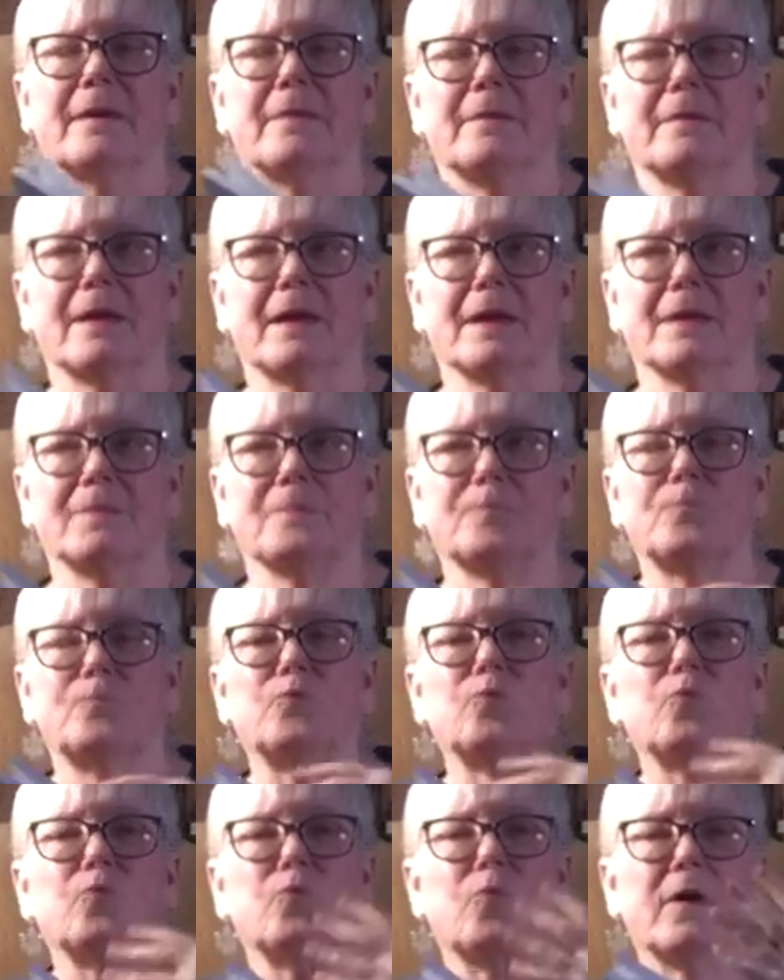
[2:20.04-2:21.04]
that
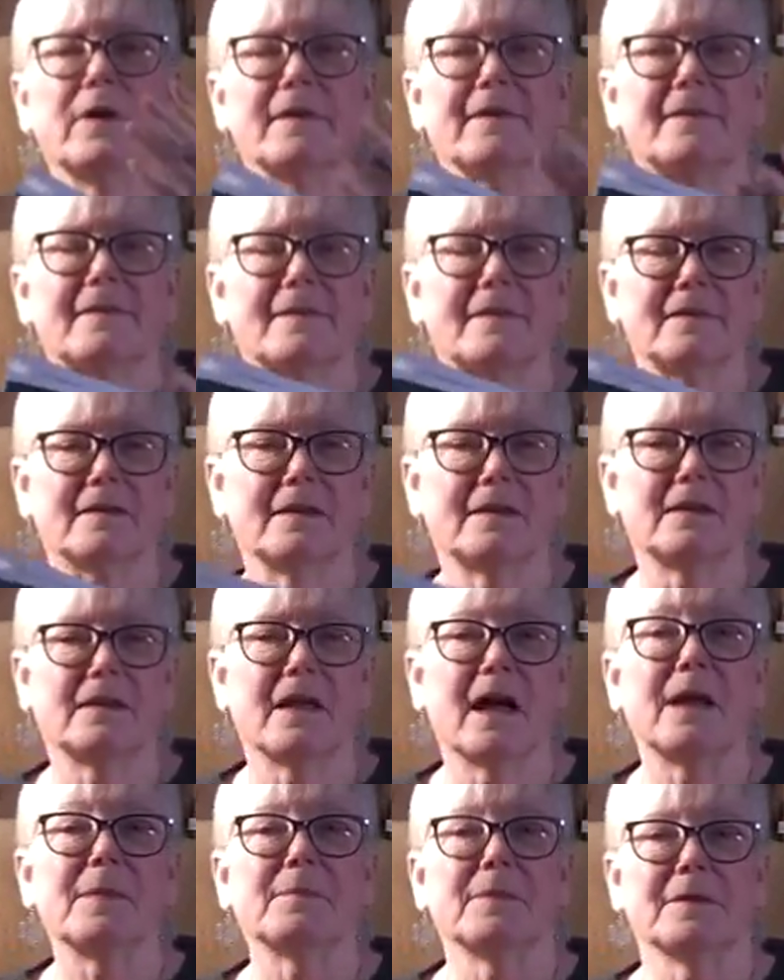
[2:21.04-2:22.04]
once
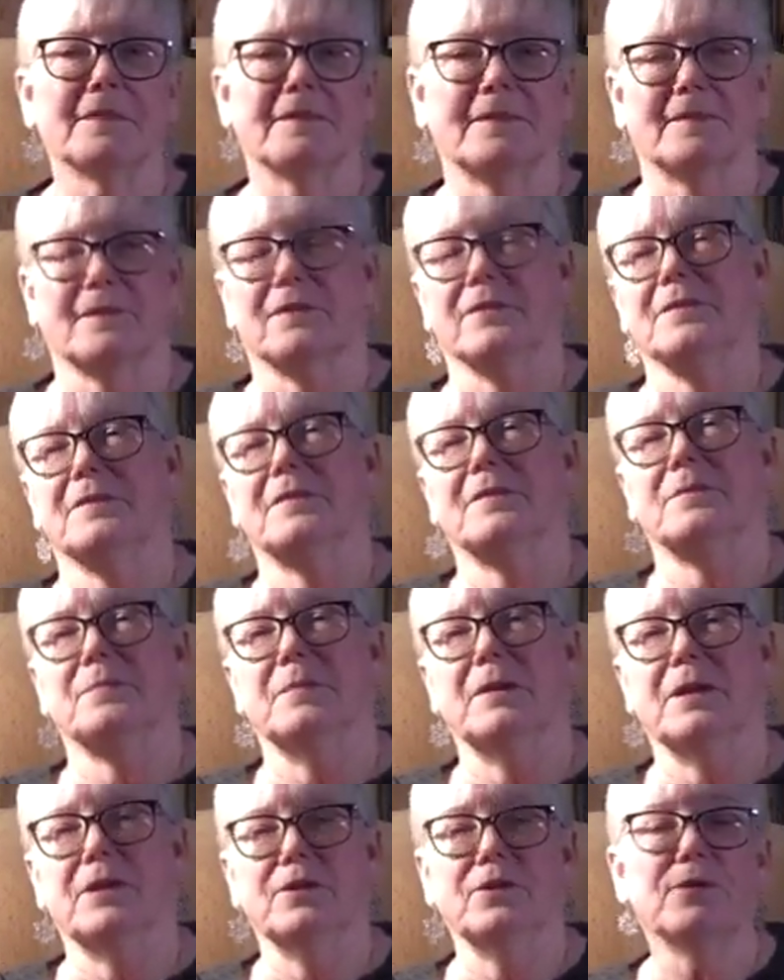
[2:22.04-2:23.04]
climate starts to
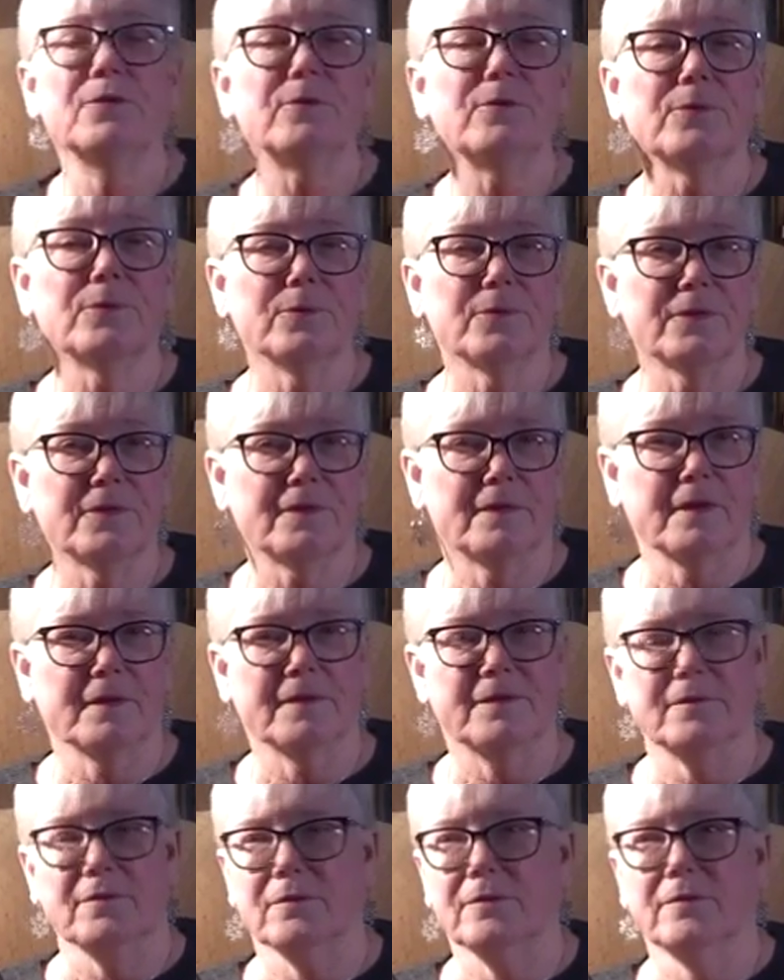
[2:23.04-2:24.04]
be used as
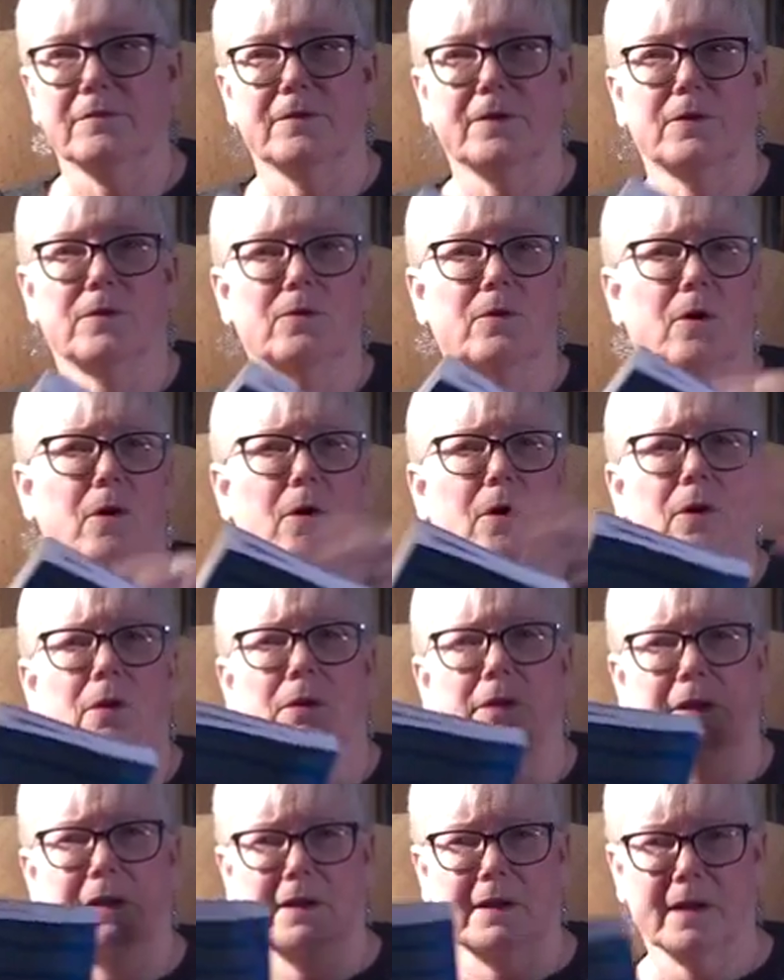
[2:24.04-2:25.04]
sort of an
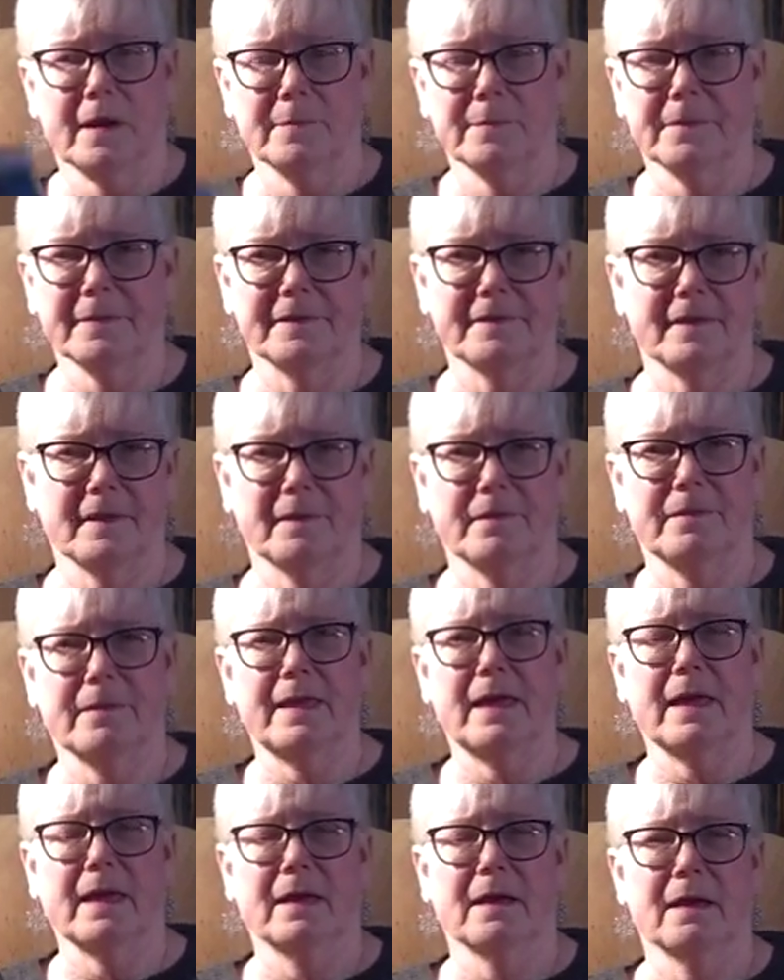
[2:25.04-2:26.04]
all-encompassing
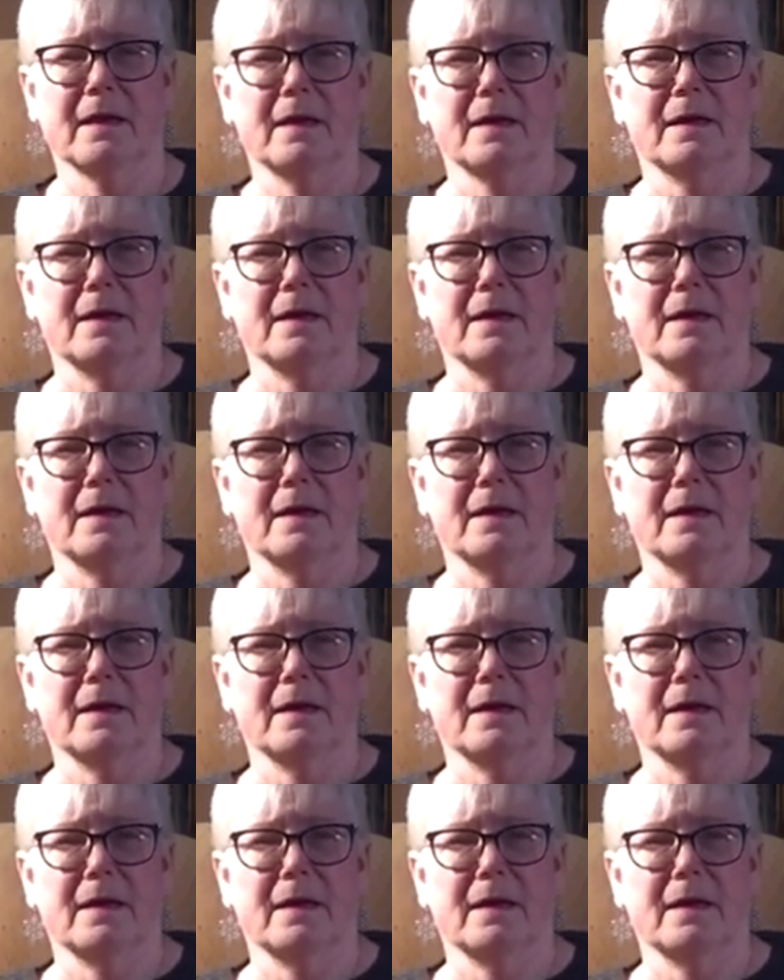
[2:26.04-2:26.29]
thing,